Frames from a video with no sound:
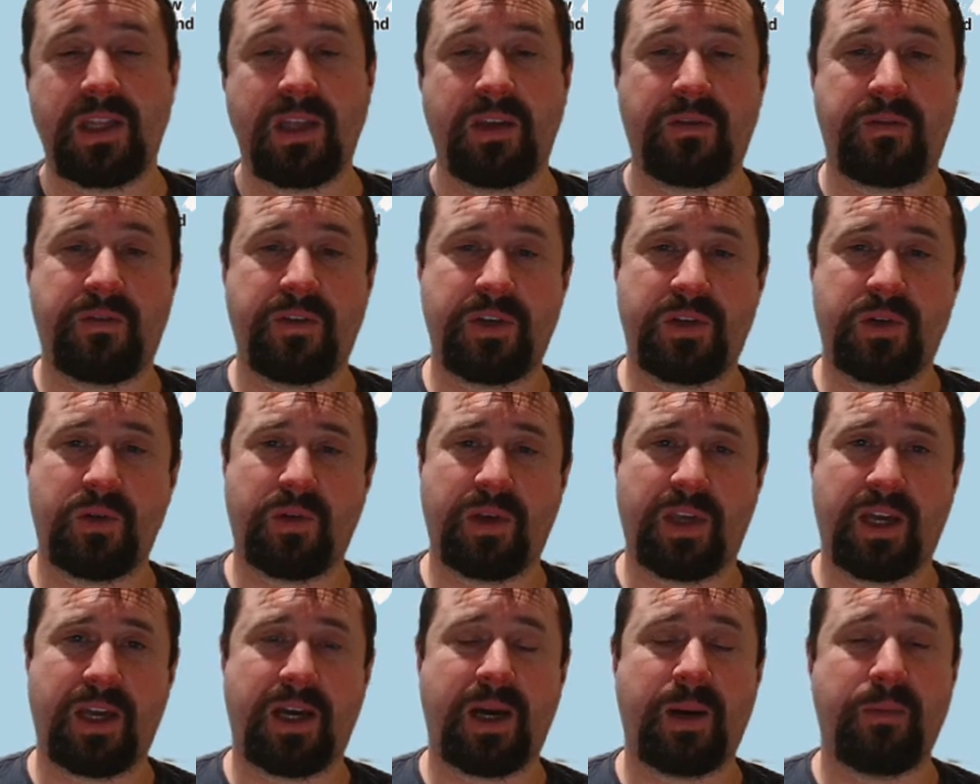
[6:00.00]
official
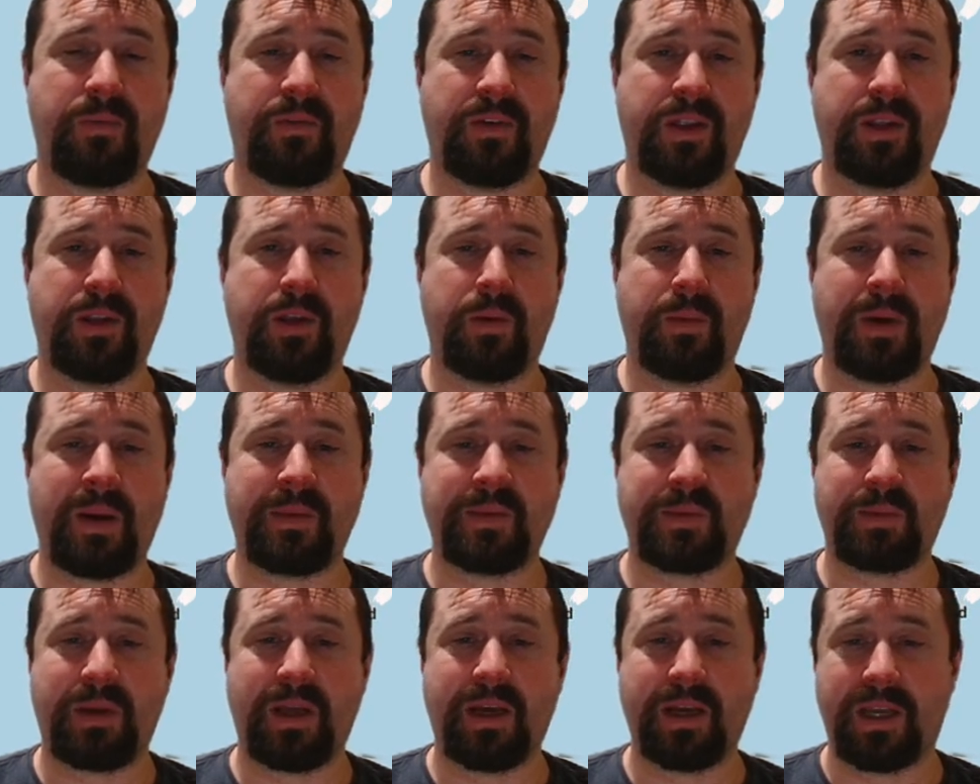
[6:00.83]
GitHub for the new
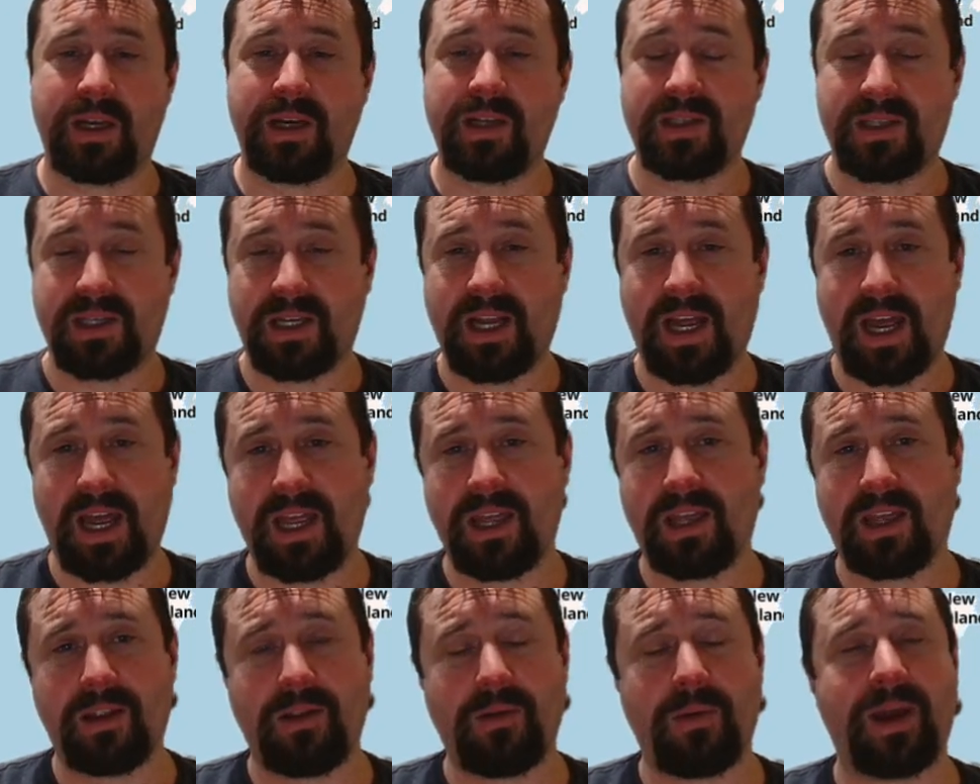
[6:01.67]
Maps plugin and said,
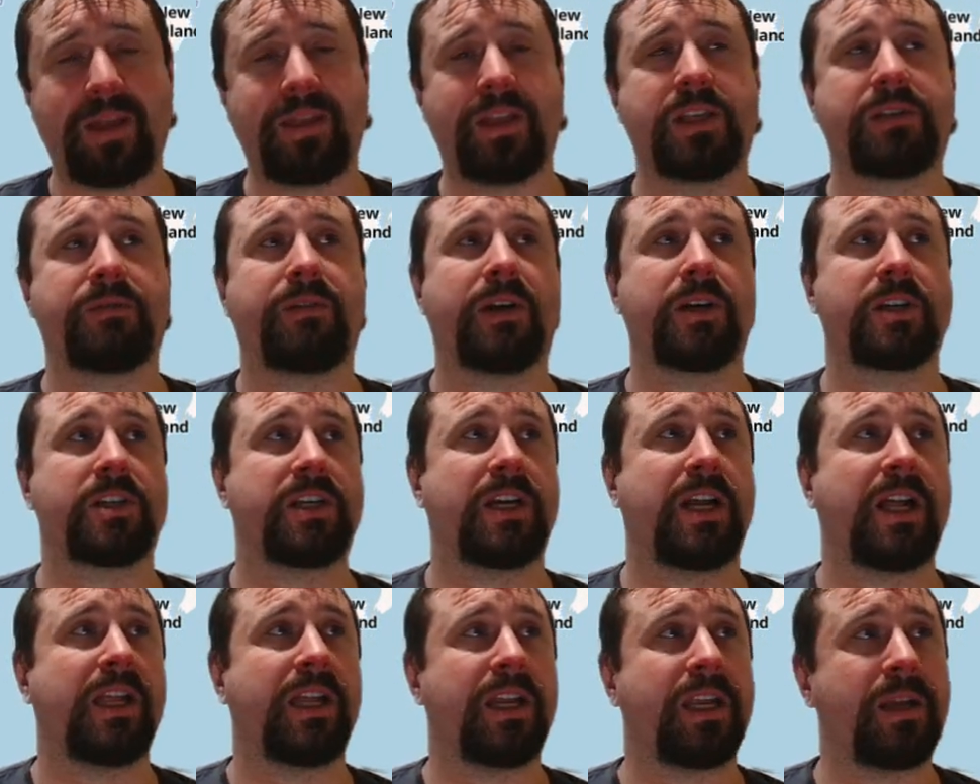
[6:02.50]
hey, can you add this
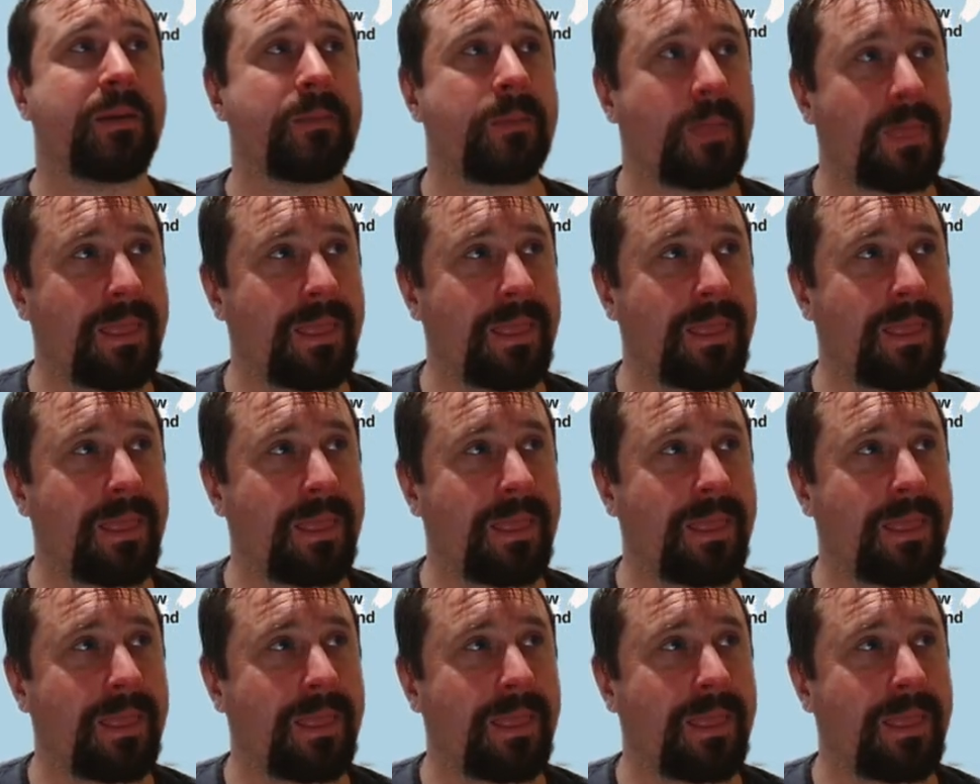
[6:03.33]
functionality?